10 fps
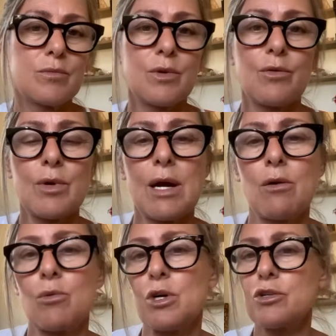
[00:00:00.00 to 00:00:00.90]

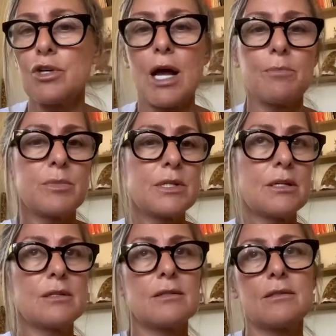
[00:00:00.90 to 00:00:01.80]
3-hour workshops
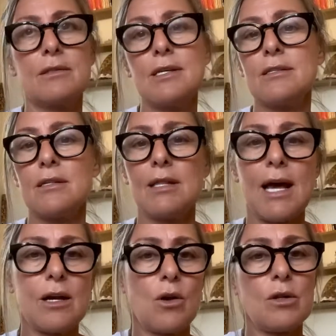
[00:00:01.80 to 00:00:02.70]
and this and
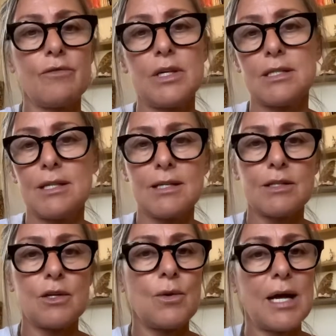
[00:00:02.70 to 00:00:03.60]
that, all of these things
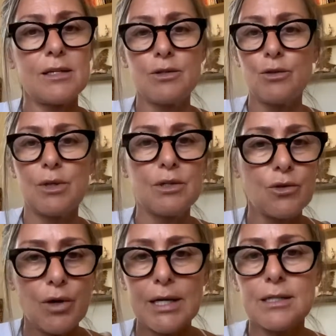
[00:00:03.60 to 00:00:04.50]
that you had to do, these
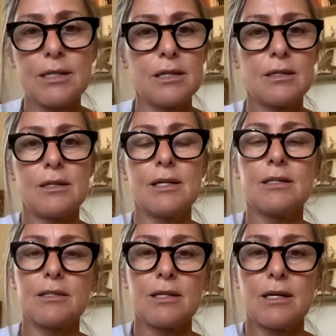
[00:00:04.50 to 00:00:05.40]
crazy
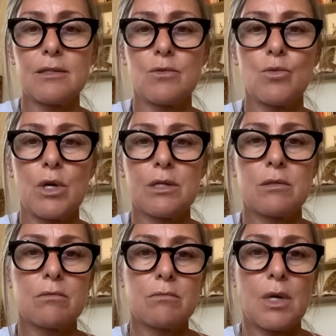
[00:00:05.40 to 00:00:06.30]
things that
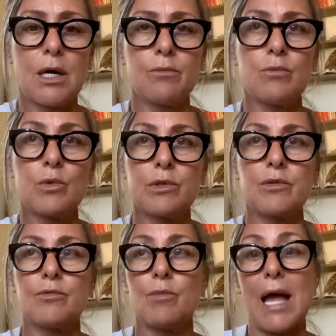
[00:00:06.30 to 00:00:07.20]
one
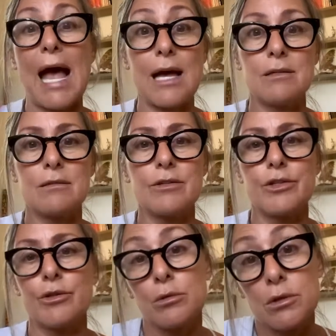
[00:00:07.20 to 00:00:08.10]
had to
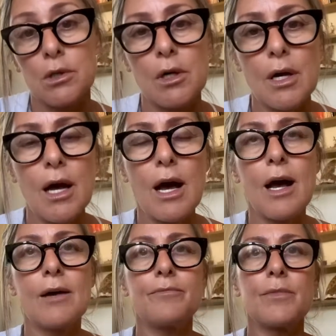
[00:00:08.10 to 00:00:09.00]
do
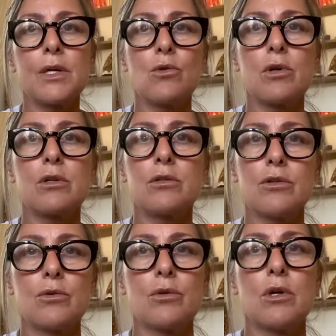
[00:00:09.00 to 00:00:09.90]
in order
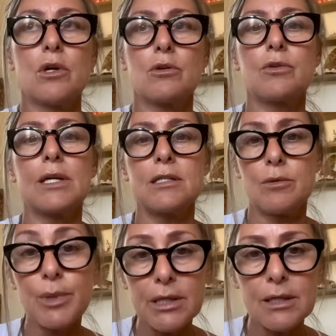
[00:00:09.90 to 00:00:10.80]
to create
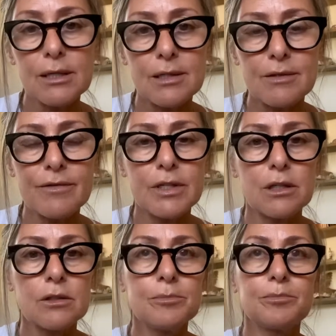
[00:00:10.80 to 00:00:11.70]
stability in this field.